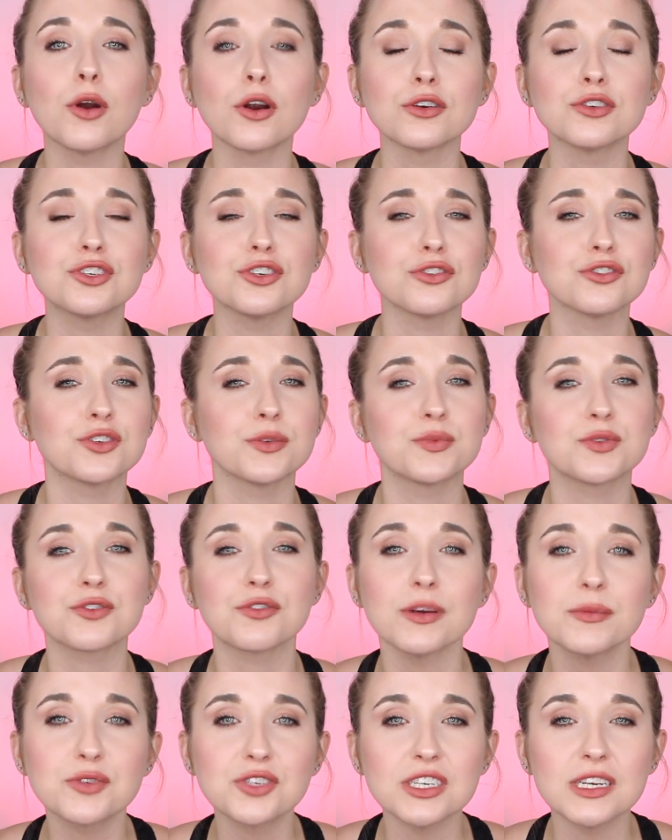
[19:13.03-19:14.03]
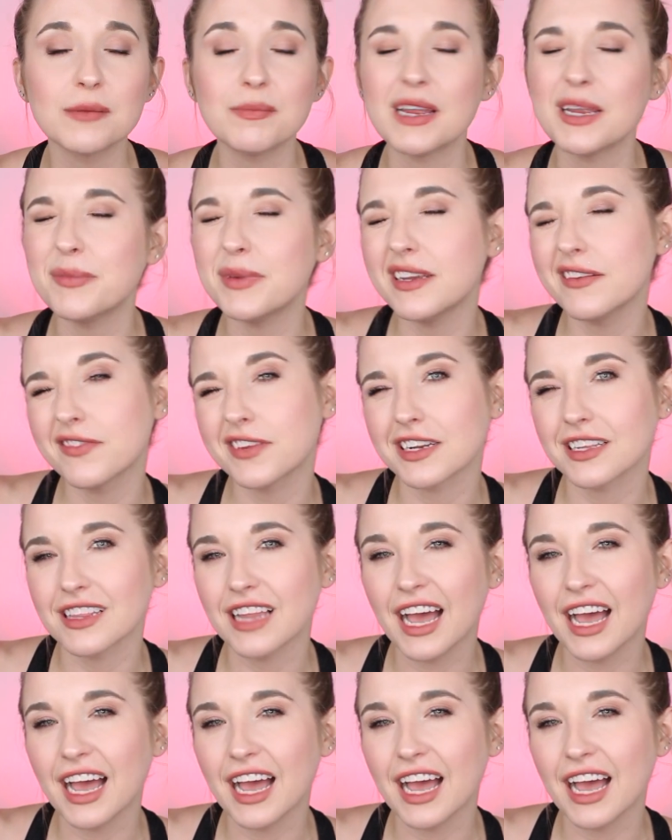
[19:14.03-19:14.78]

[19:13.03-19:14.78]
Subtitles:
earned your subscription and maybe even a